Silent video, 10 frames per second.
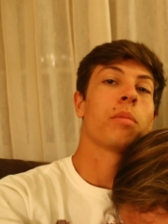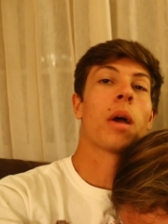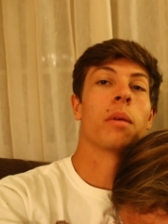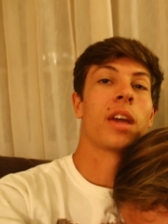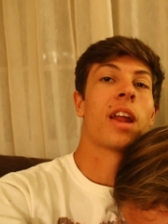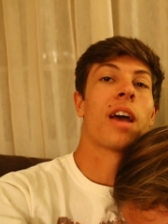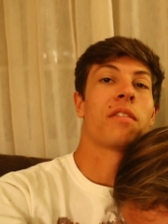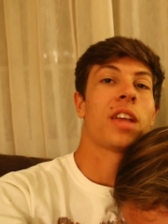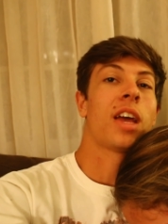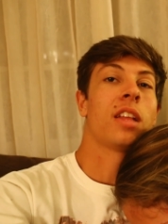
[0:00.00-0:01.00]
probably gonna
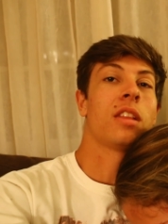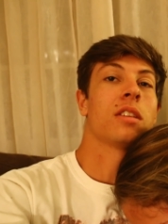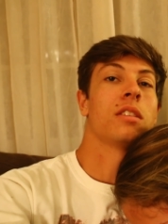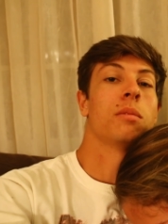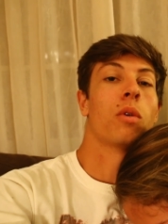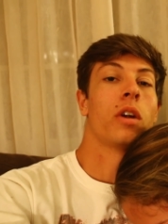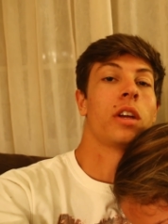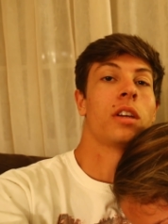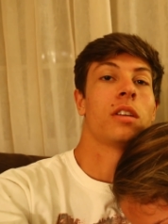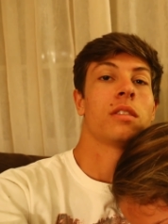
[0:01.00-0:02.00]
have to edit this in the
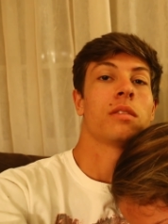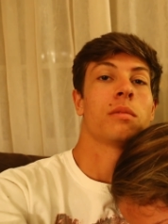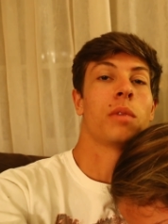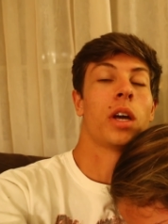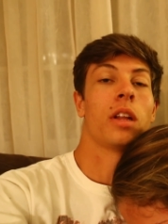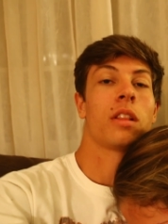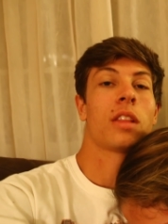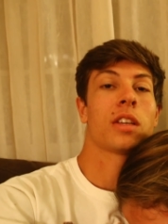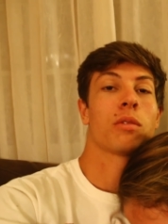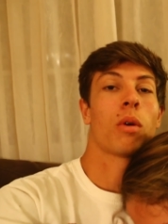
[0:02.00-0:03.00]
morning. But
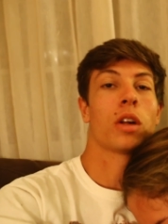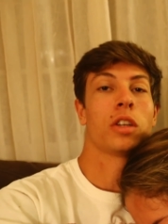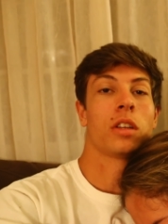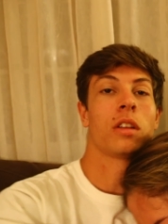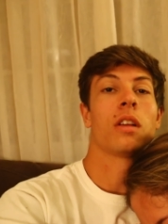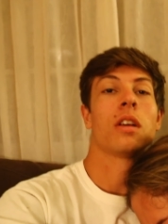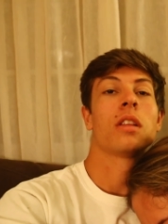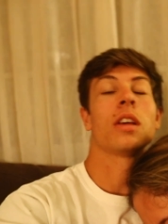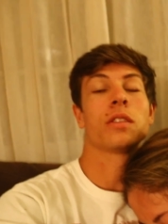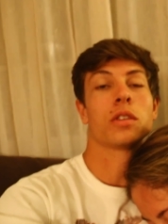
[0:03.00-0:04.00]
thanks for watching.
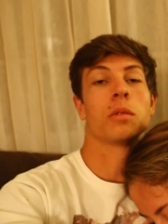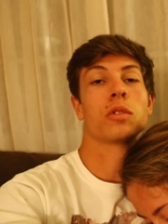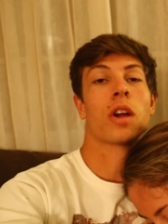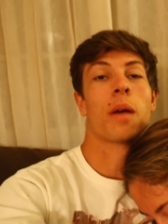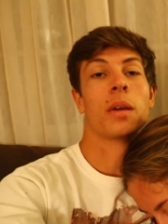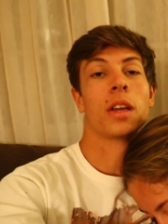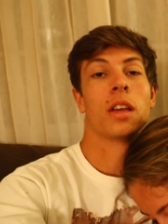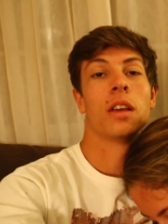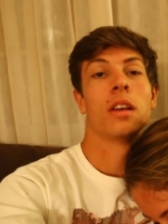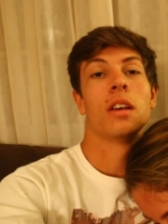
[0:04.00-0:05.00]
Thanks for mm. subscribing.
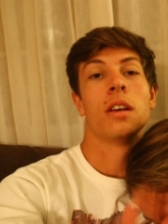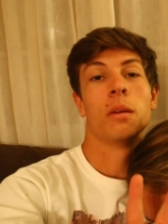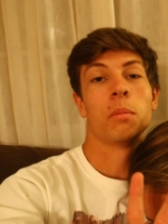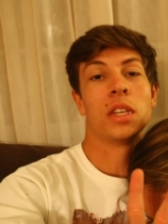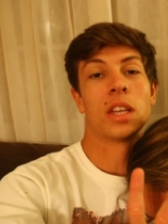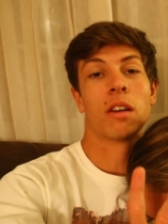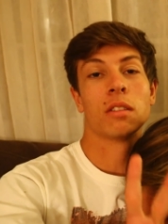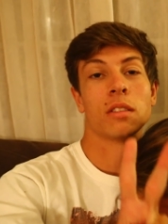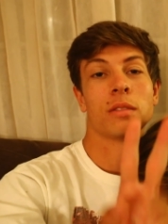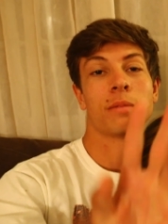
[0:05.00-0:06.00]
Peace out.